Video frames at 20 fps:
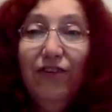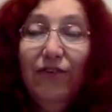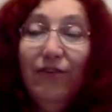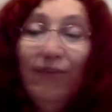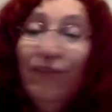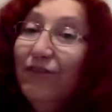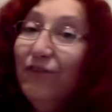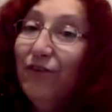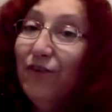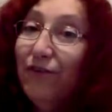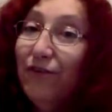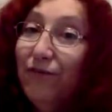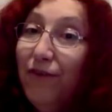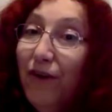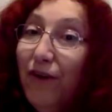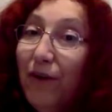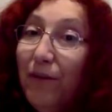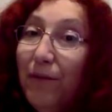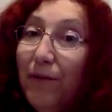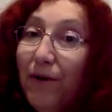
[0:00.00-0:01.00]
so it still could
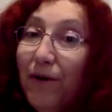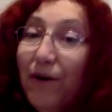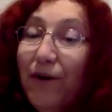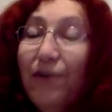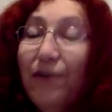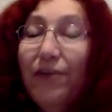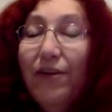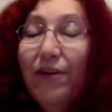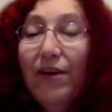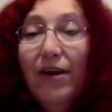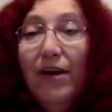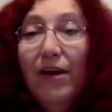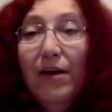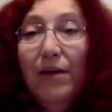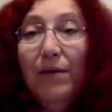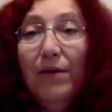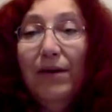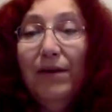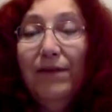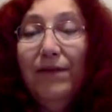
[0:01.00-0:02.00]
fall apart.
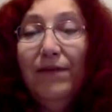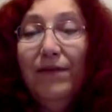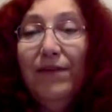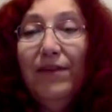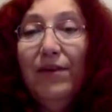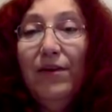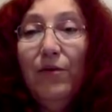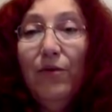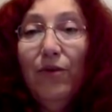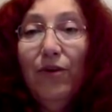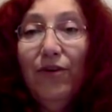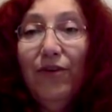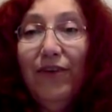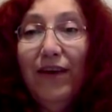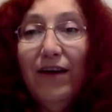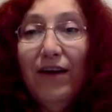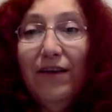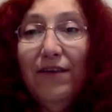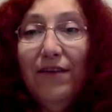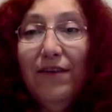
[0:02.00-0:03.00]
But if everything works
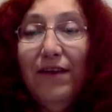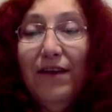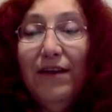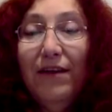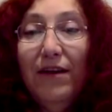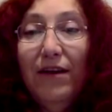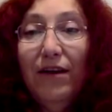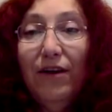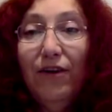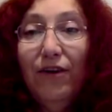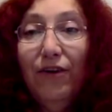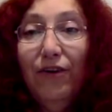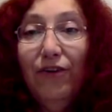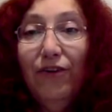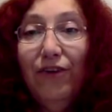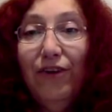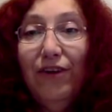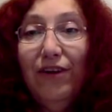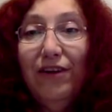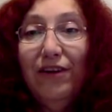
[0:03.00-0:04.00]
out, then uh, Kurt's
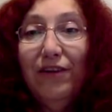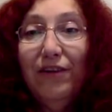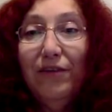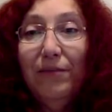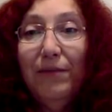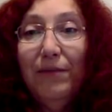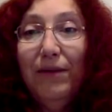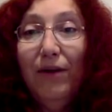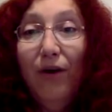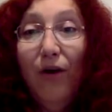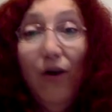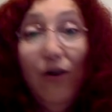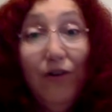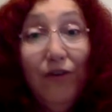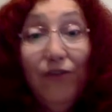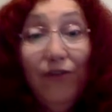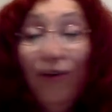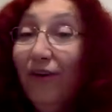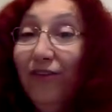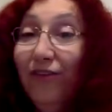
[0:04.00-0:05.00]
going to deliver me all the
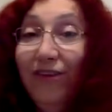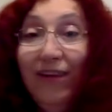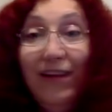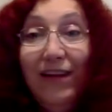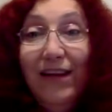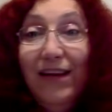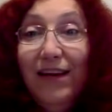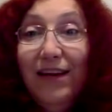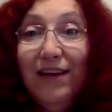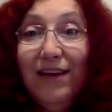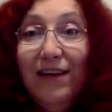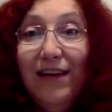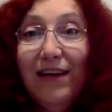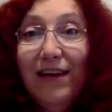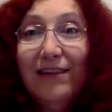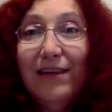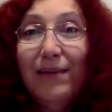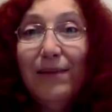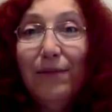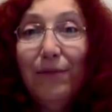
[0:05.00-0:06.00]
songs he did,
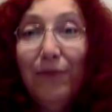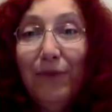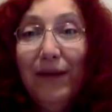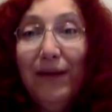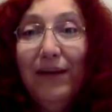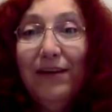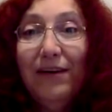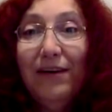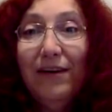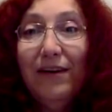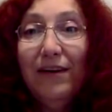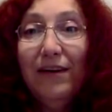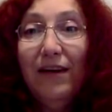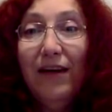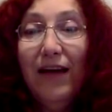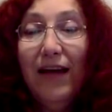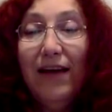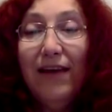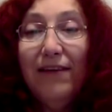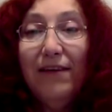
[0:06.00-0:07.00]
except redone
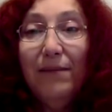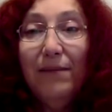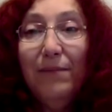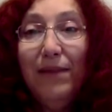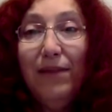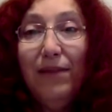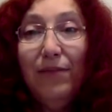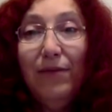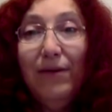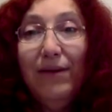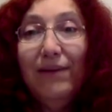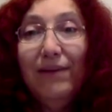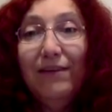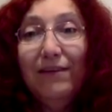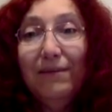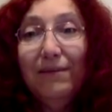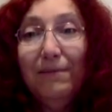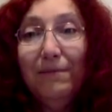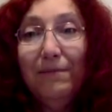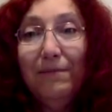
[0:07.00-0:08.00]
as M P
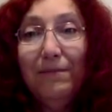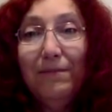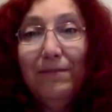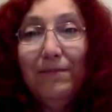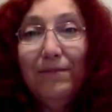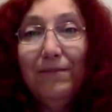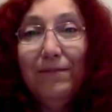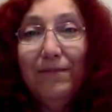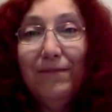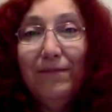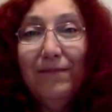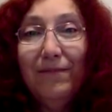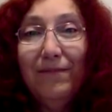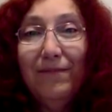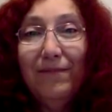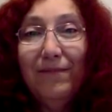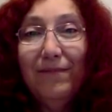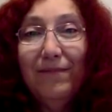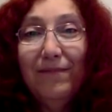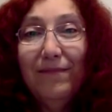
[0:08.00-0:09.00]
threes.
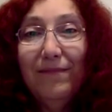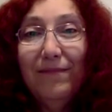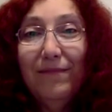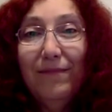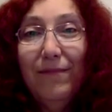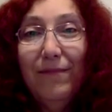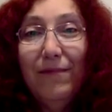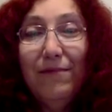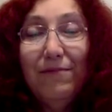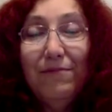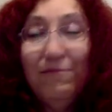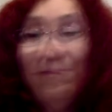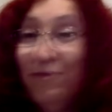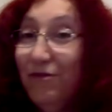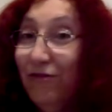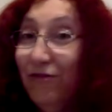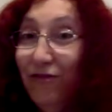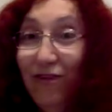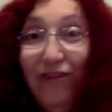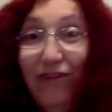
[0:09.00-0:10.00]
With,
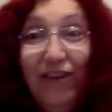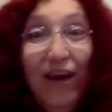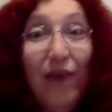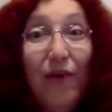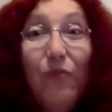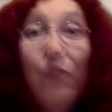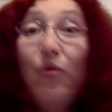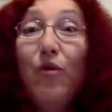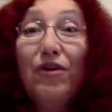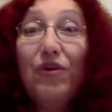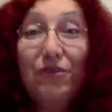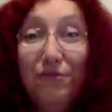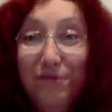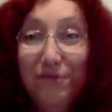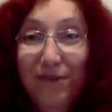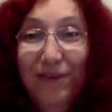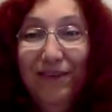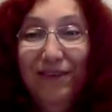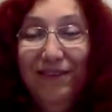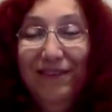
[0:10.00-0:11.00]
it's going to sound
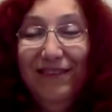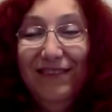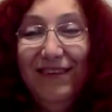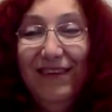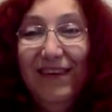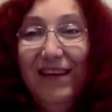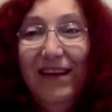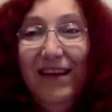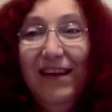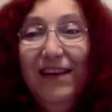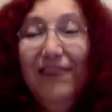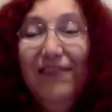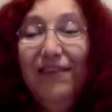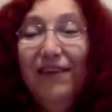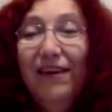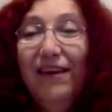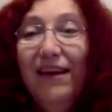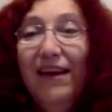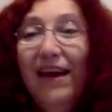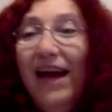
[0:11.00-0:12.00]
wonderful.
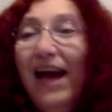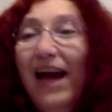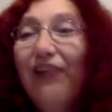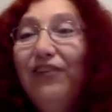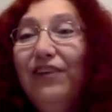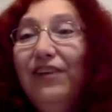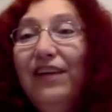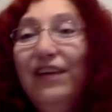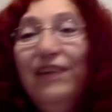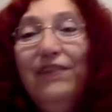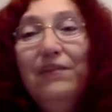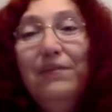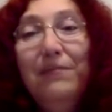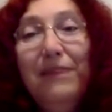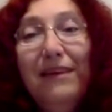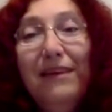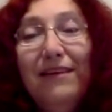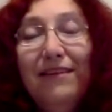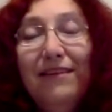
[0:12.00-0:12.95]
Actually given me a